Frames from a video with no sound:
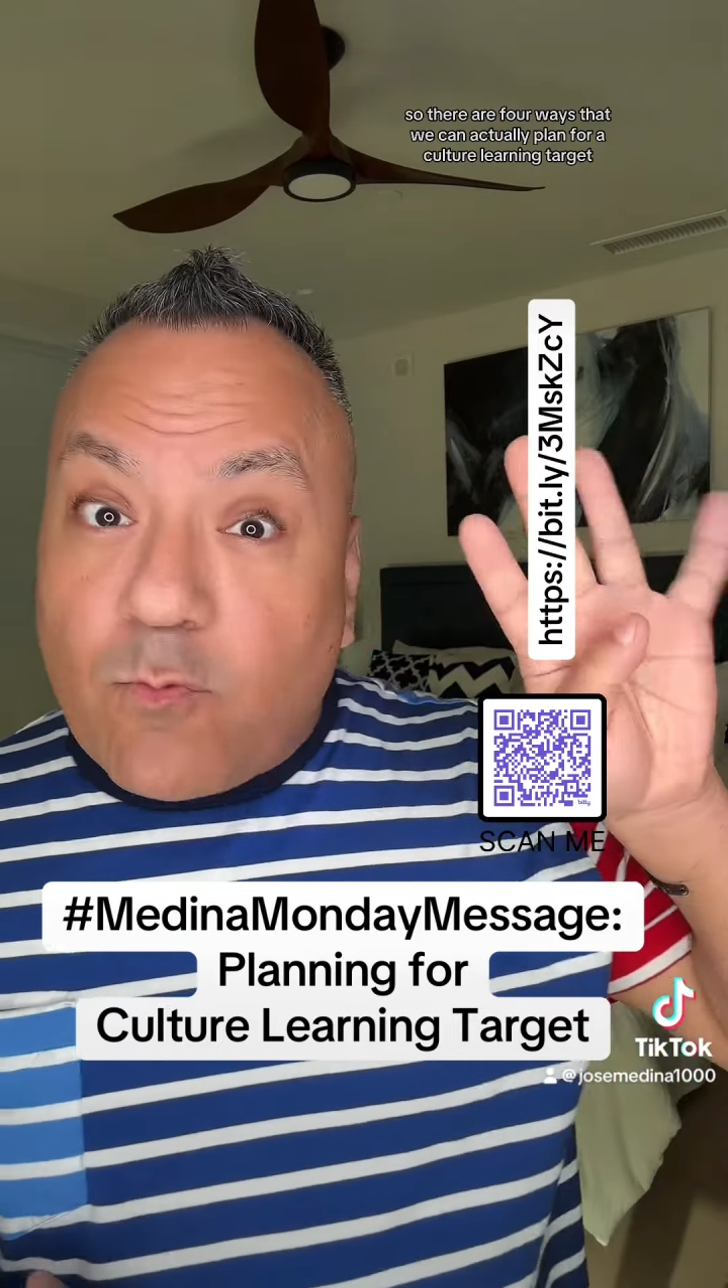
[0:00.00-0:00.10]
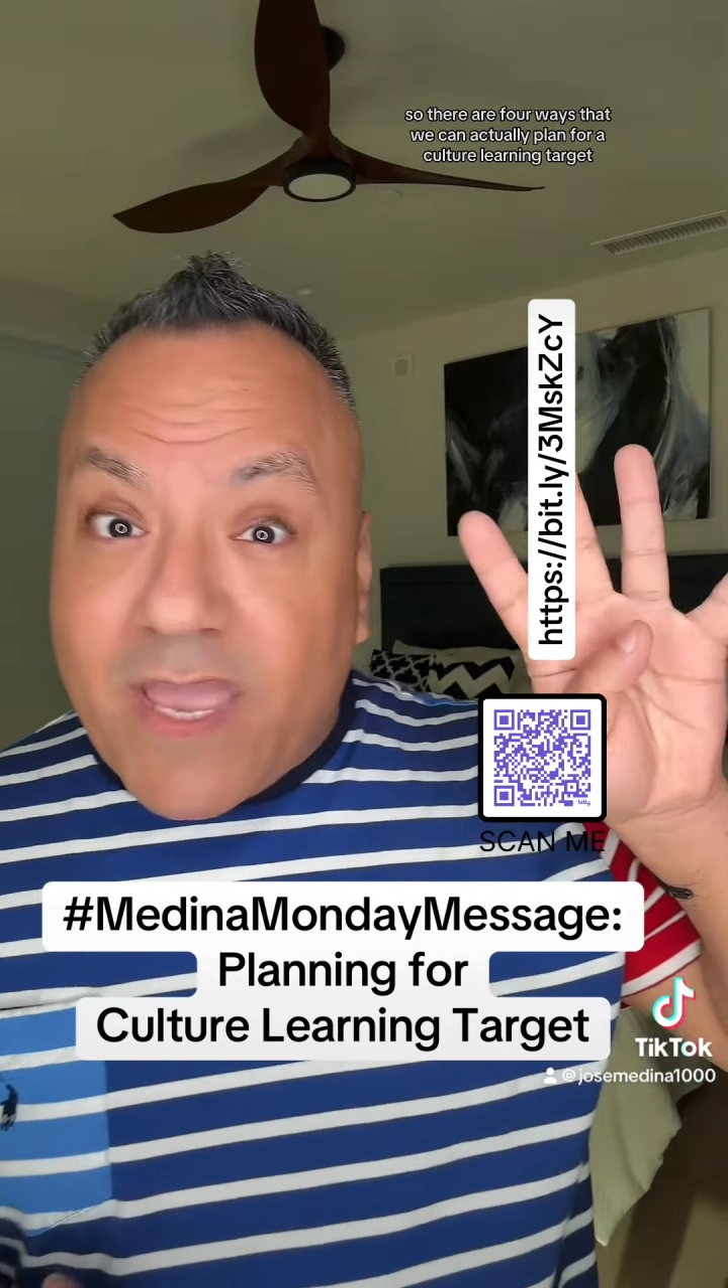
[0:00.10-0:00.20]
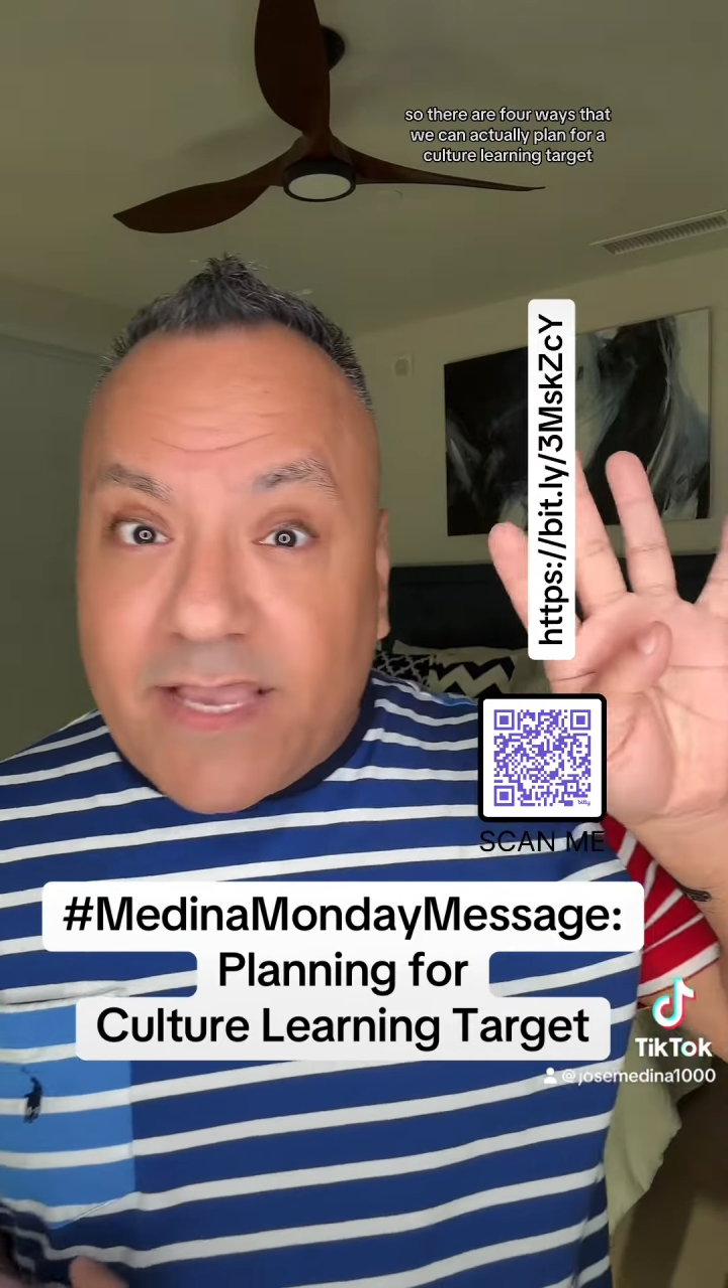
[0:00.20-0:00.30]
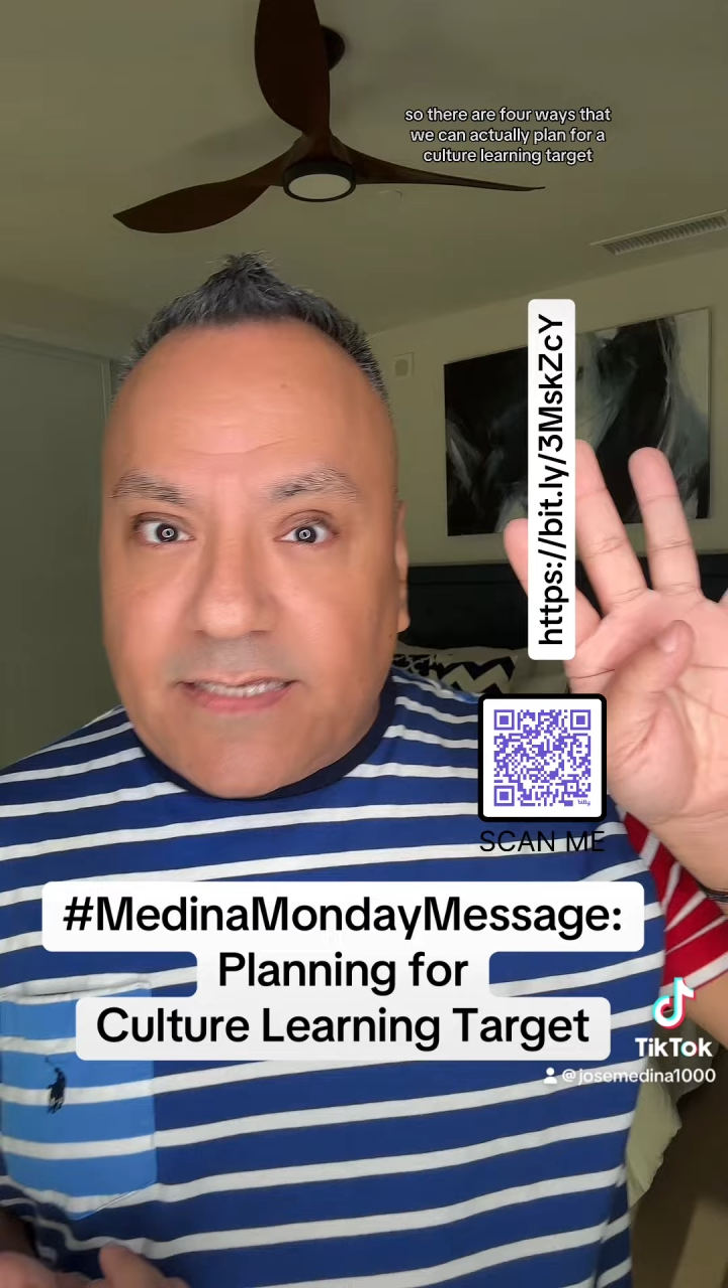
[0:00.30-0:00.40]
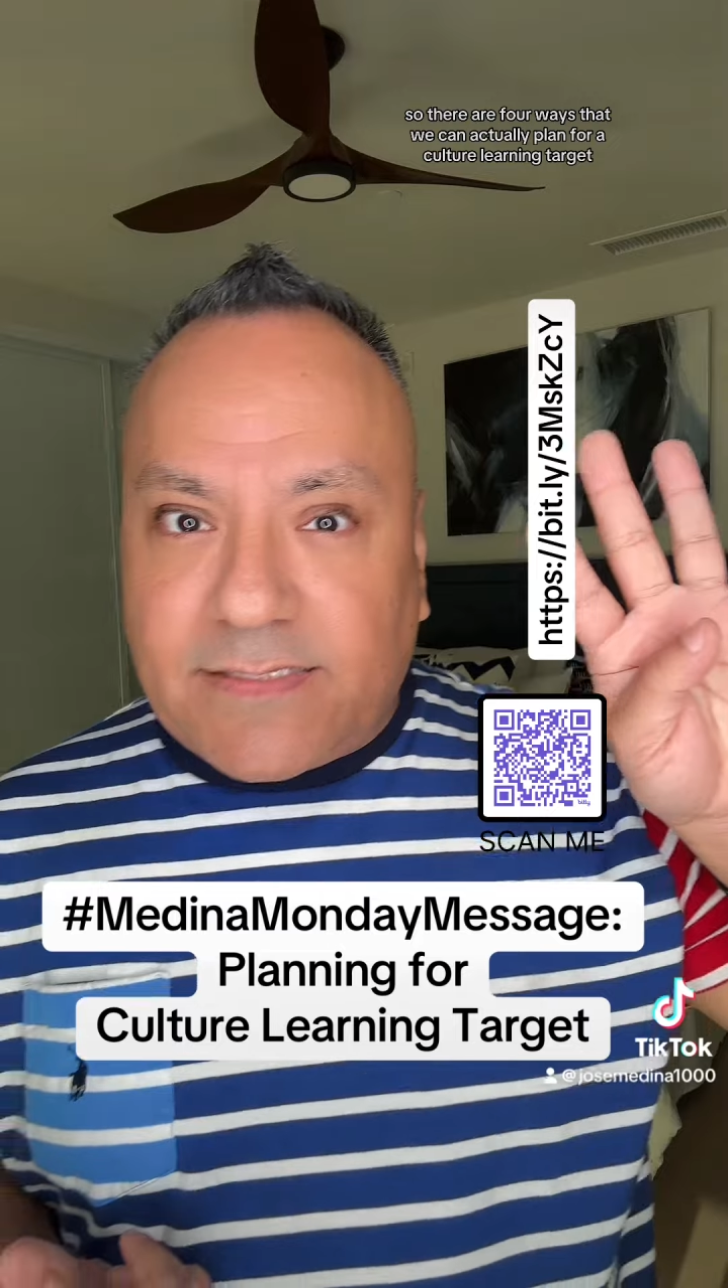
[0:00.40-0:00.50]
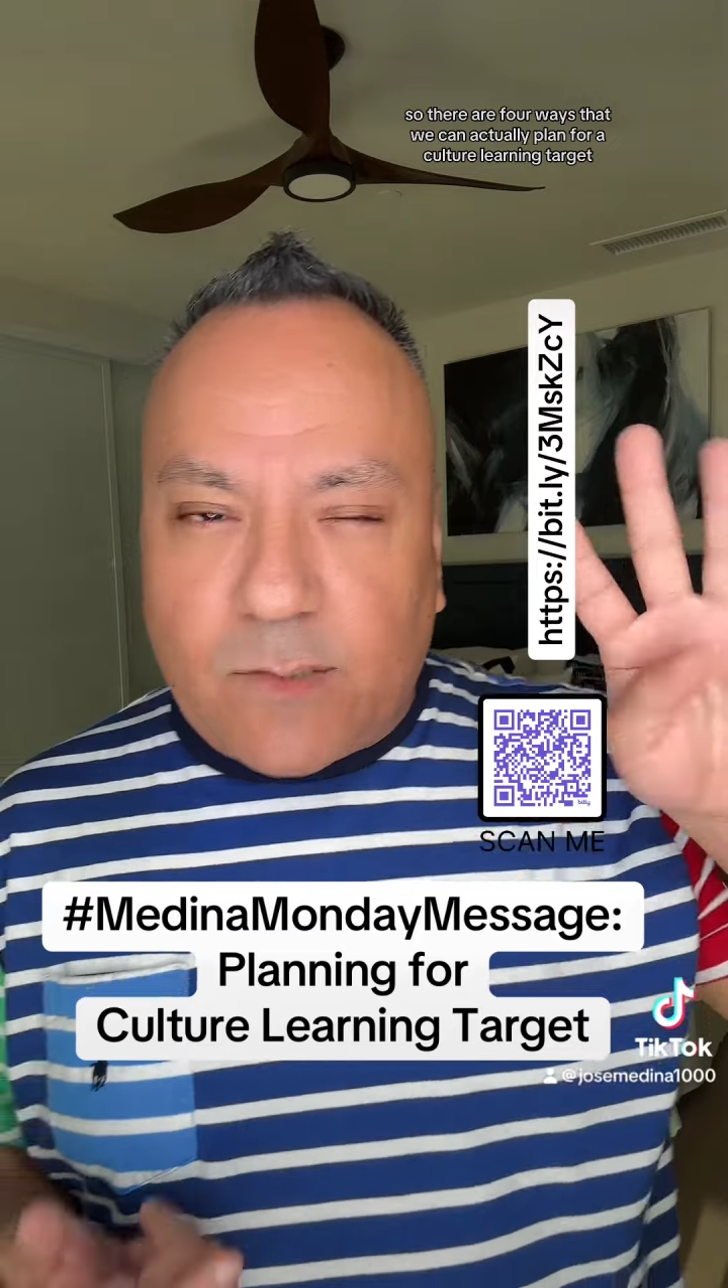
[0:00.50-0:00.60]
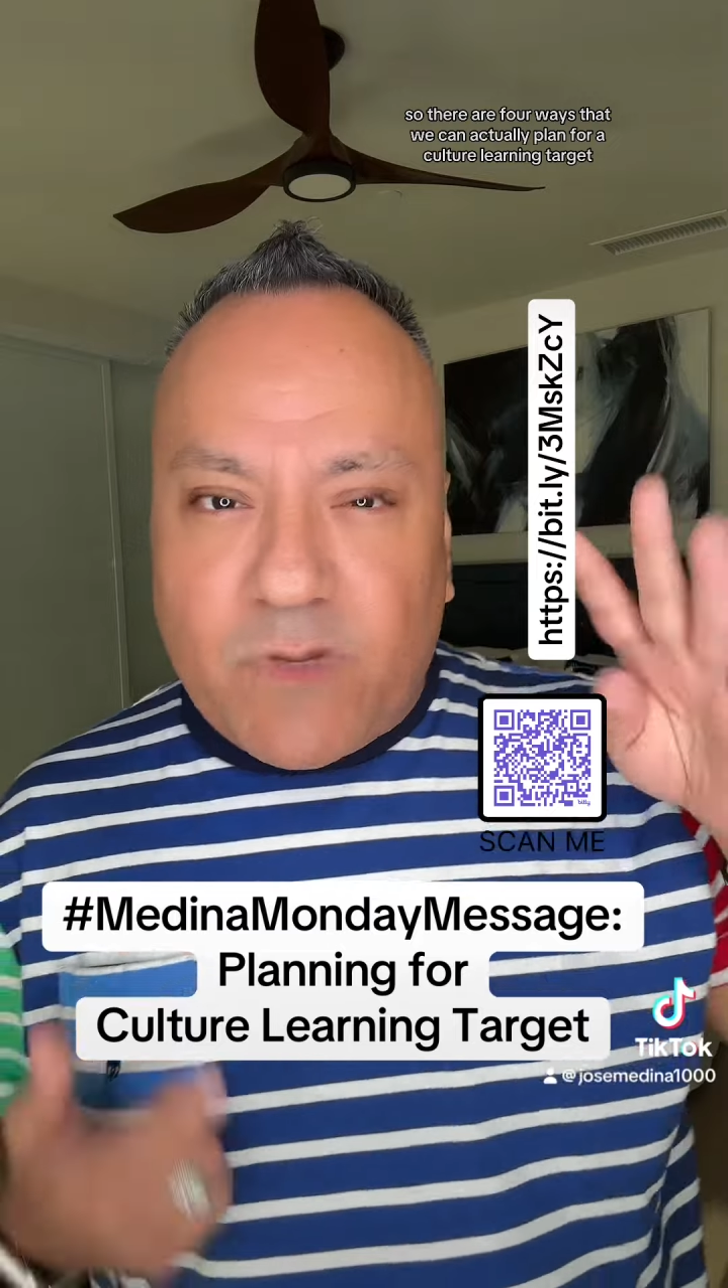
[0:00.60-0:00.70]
ways that